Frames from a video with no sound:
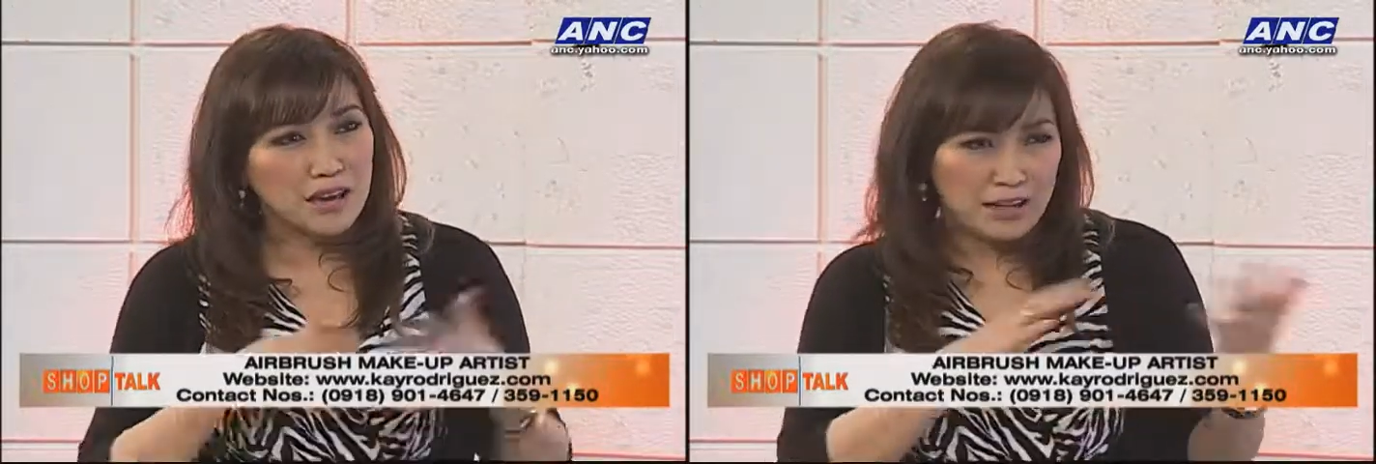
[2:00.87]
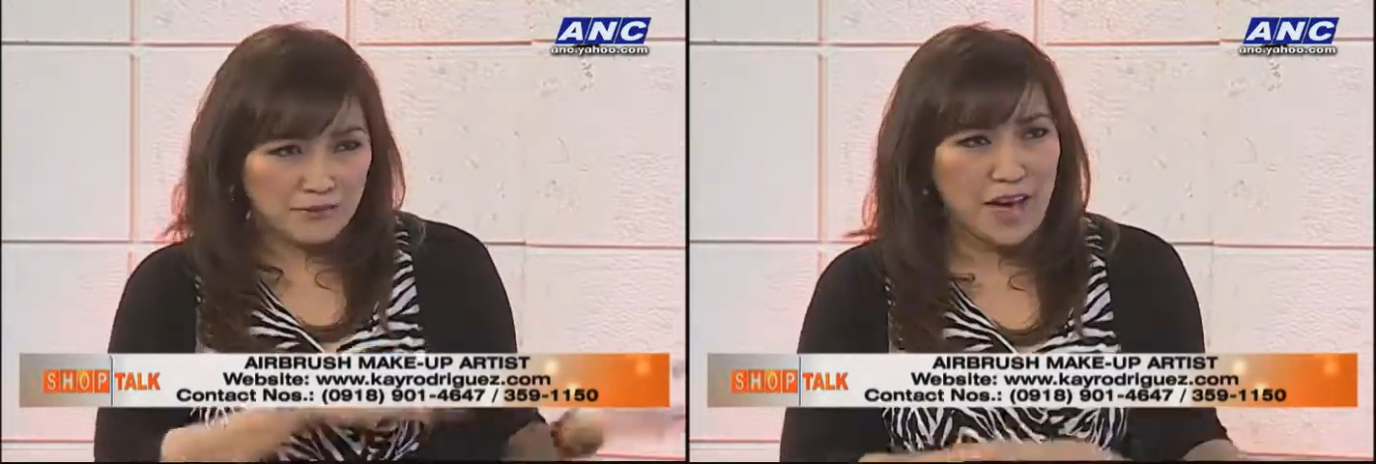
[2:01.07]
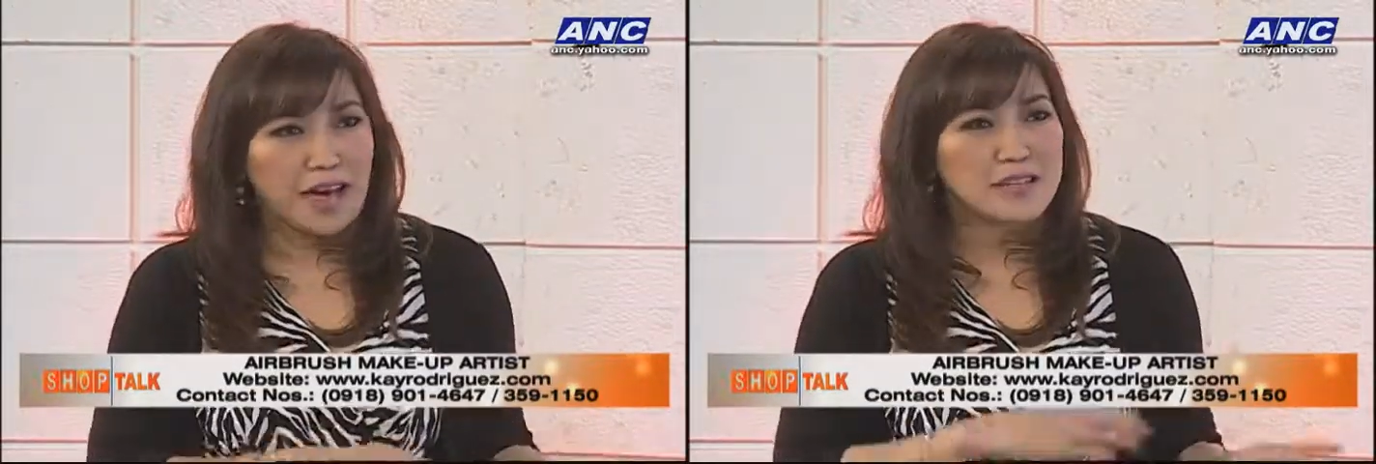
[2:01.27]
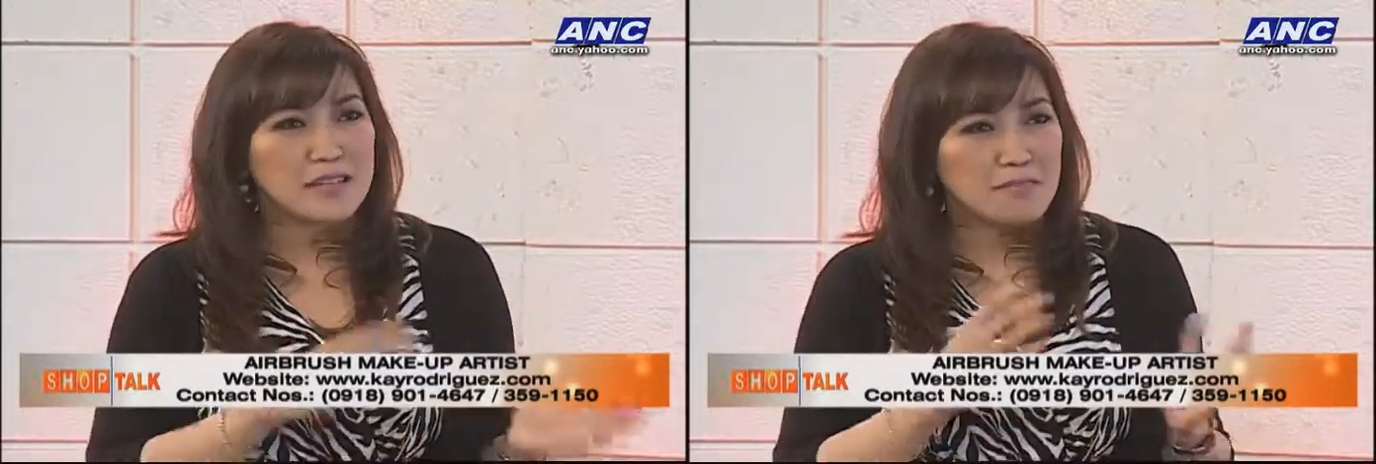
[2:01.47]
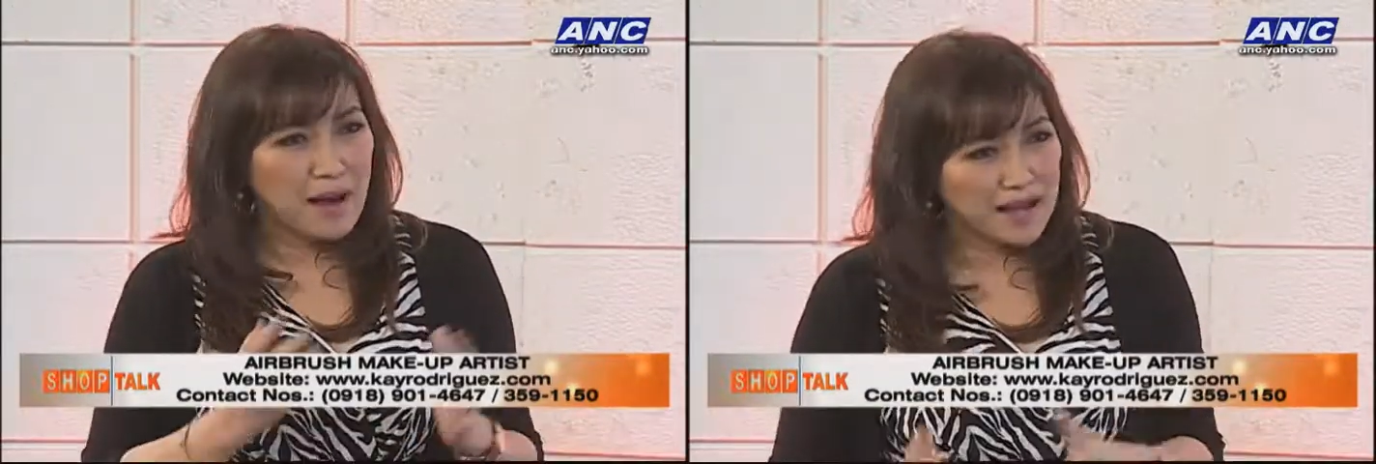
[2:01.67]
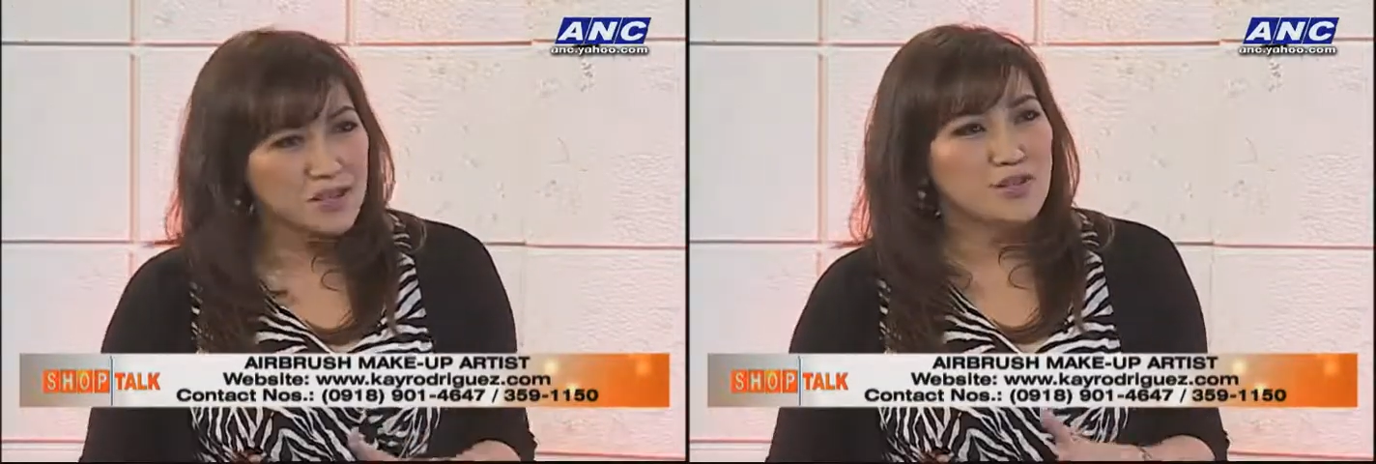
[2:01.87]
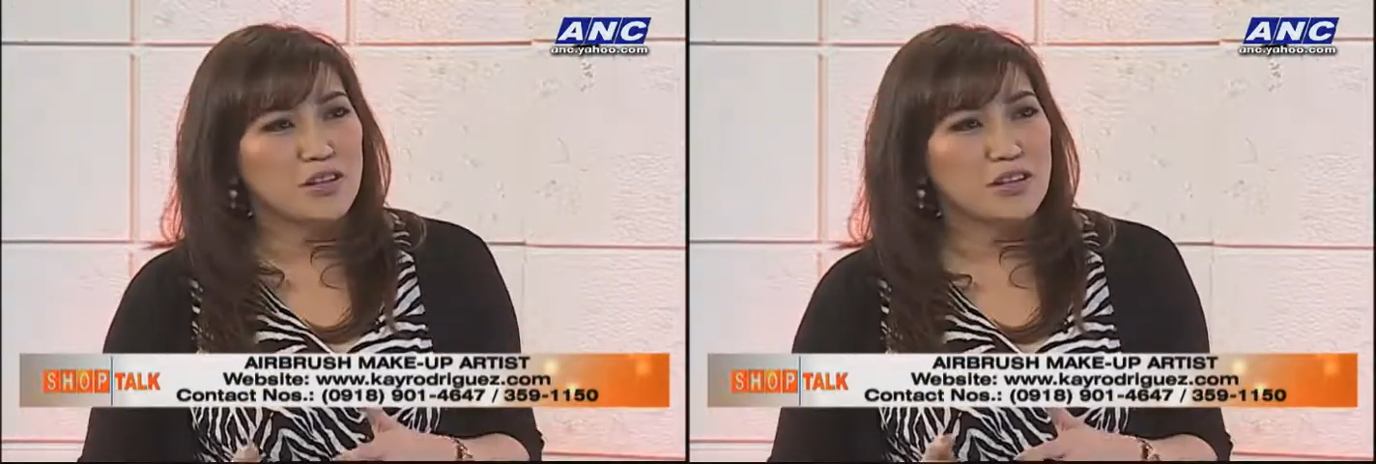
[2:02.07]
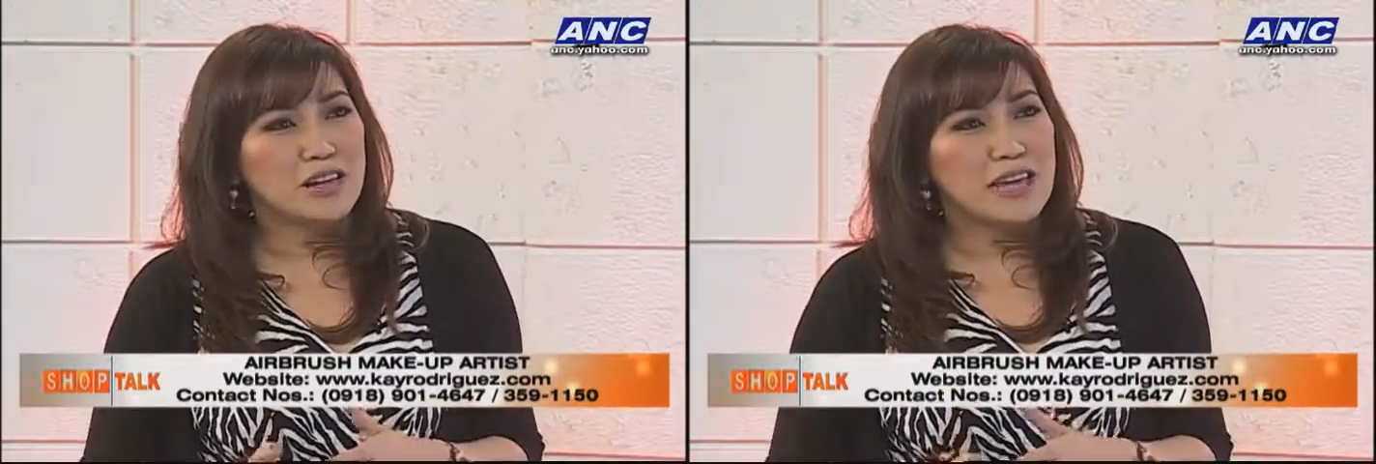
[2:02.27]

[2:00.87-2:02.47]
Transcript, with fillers: an advanced and masteral.